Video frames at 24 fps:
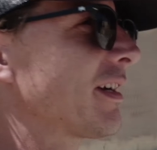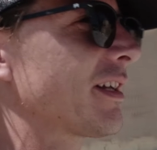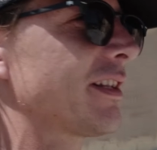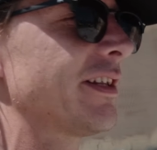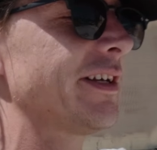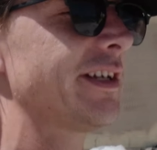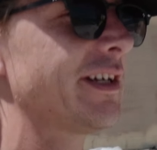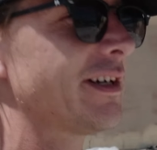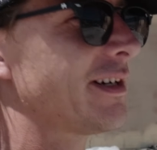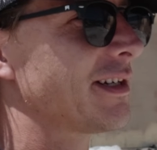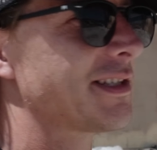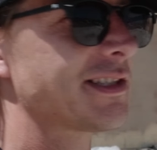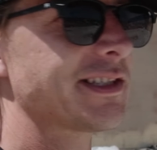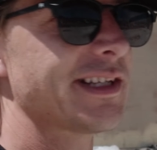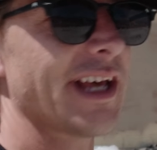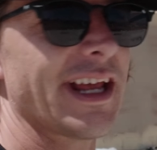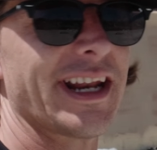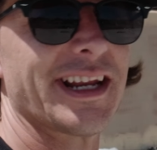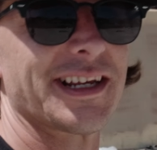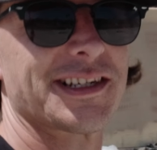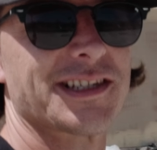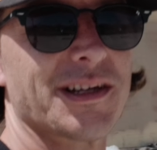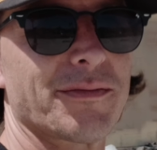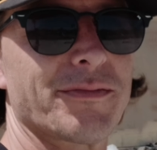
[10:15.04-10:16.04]
a cleaner
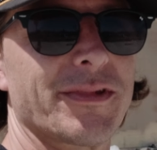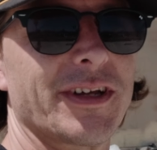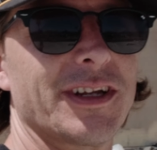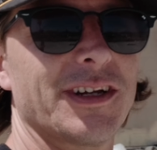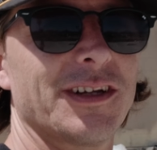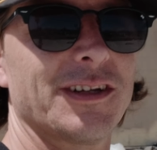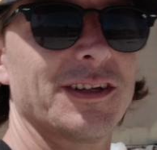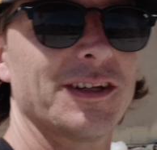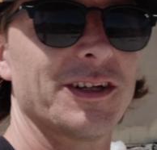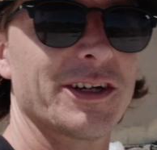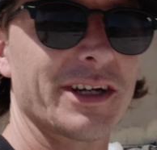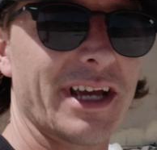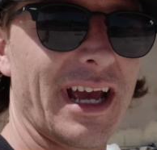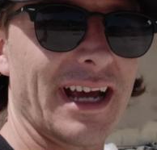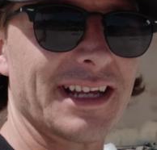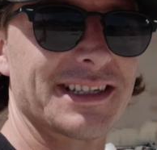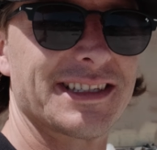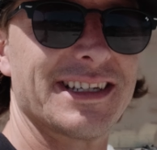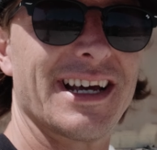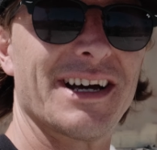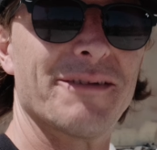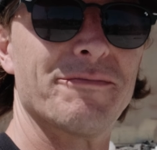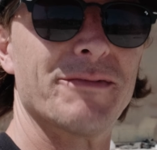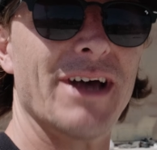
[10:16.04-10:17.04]
aesthetic, something to look at.
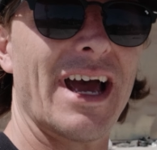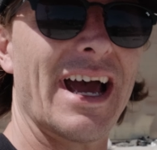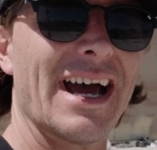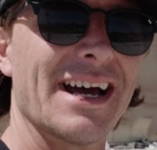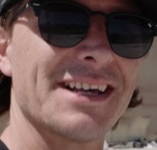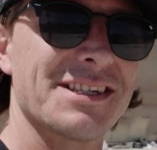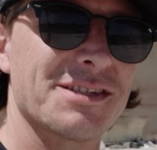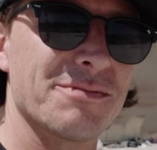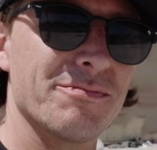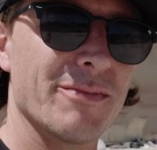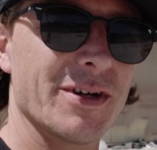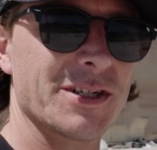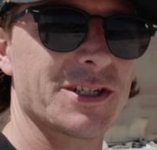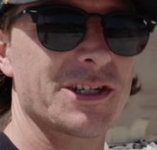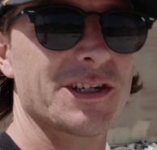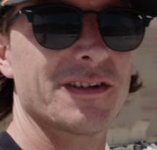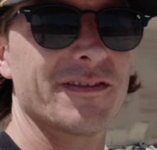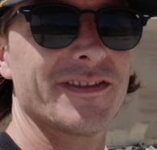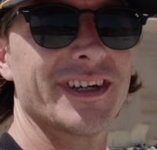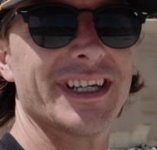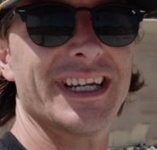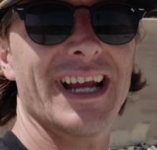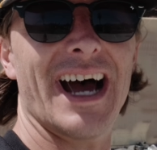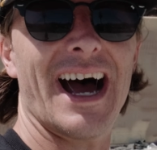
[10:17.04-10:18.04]
It's not as much
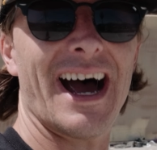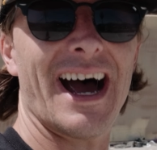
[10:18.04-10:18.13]
of an